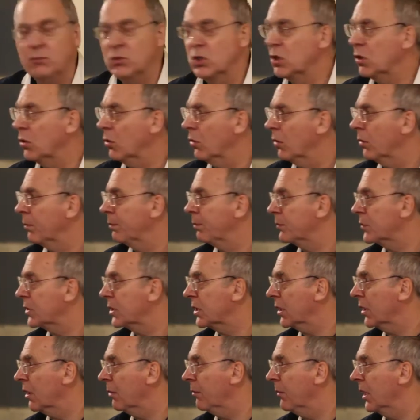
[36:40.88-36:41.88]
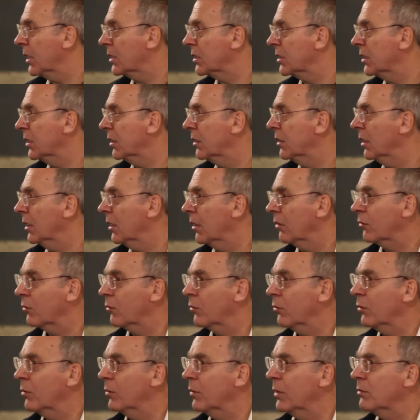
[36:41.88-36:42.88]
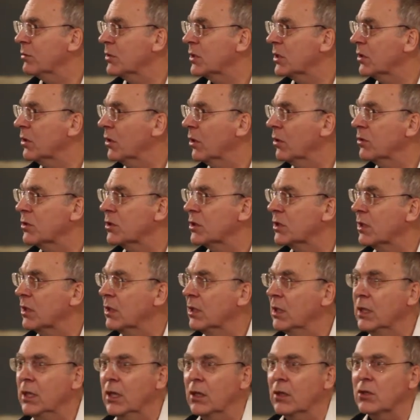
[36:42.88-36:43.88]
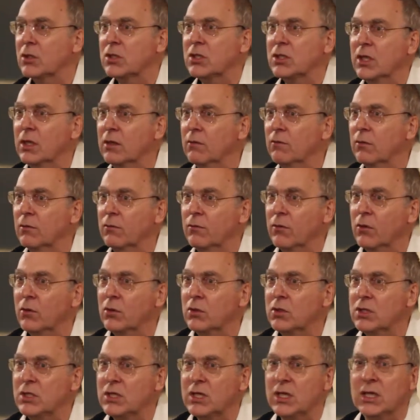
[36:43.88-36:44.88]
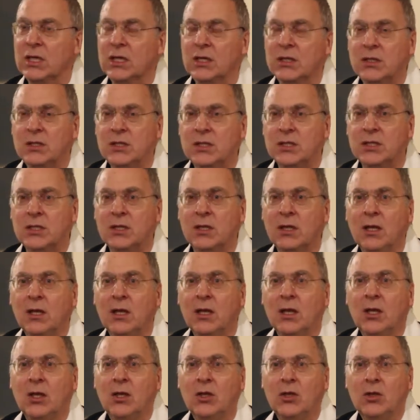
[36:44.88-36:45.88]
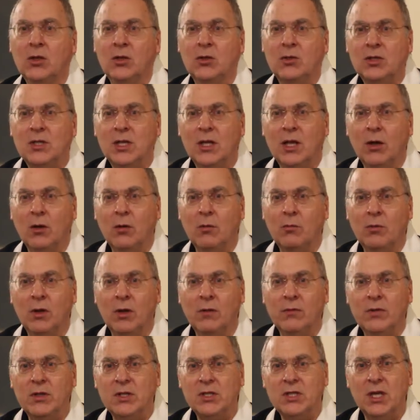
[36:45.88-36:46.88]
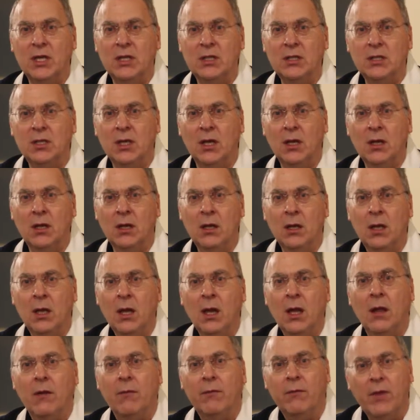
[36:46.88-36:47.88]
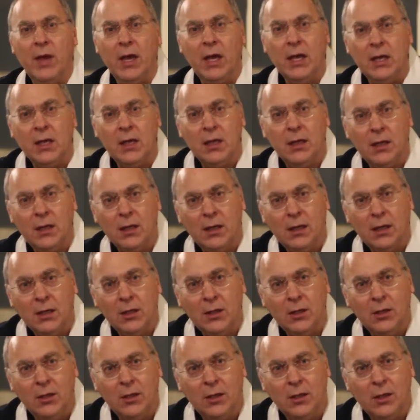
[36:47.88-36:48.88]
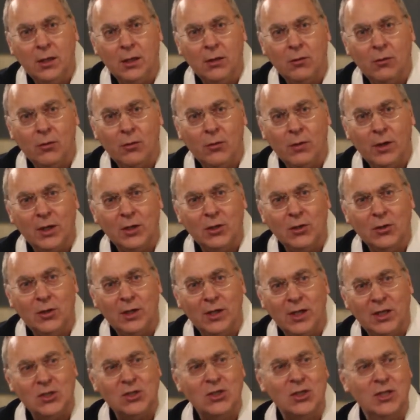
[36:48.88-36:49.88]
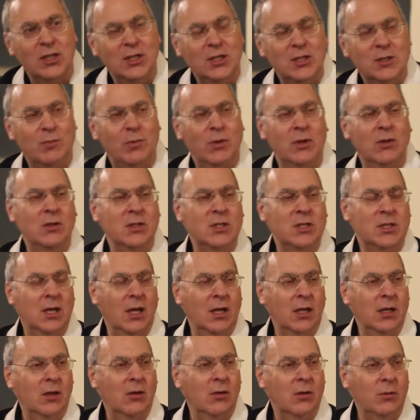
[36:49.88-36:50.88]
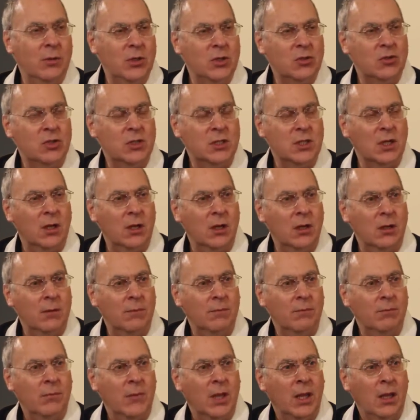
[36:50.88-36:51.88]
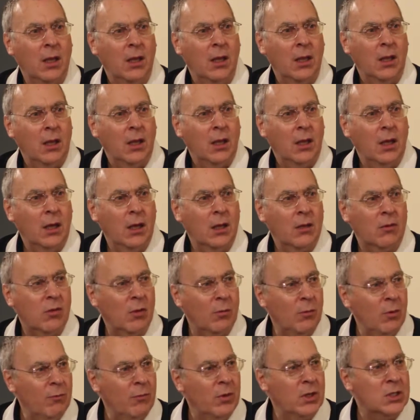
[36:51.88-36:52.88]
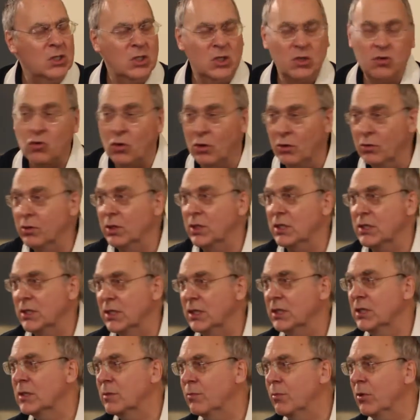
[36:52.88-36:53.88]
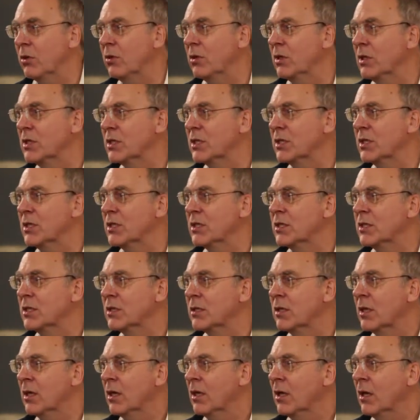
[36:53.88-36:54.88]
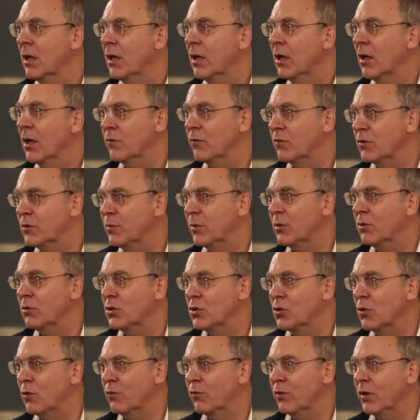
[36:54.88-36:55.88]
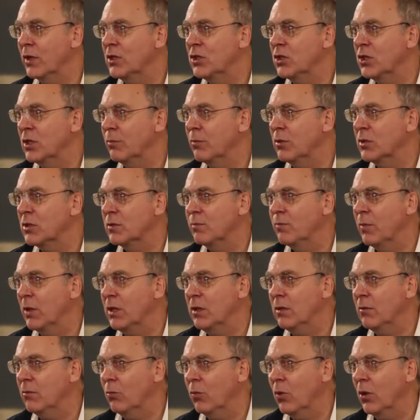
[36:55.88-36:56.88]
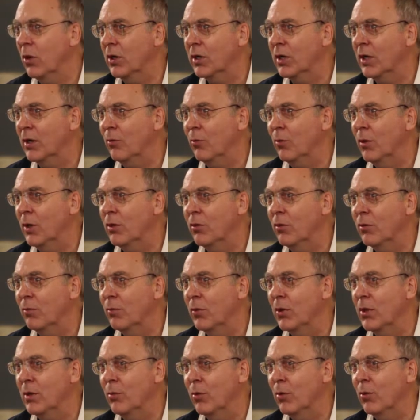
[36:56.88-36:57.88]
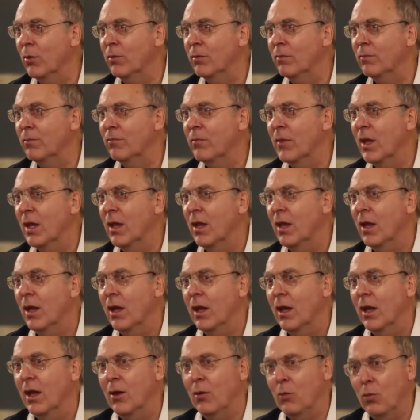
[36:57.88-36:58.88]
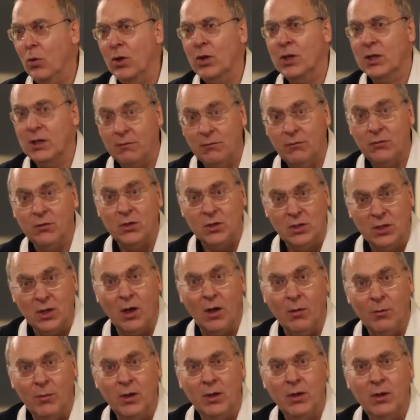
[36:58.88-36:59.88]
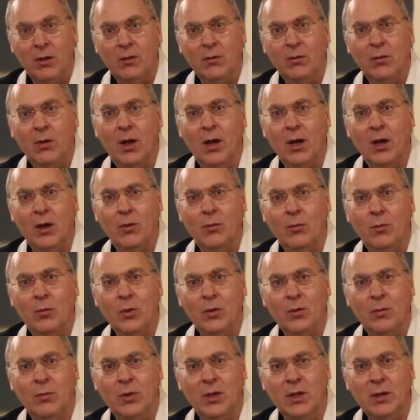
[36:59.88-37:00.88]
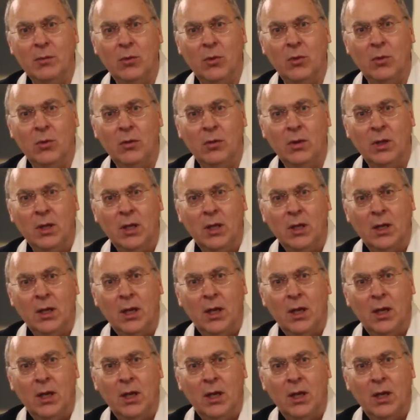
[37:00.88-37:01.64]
I'm sure Singer Matti and the other order members are constantly asking for volunteers, to help run the centre. Through that you can actually experience Kalyana Mitrata. Some of my strongest experiences of spiritual friendship has been working with people, working for the Dharma with people.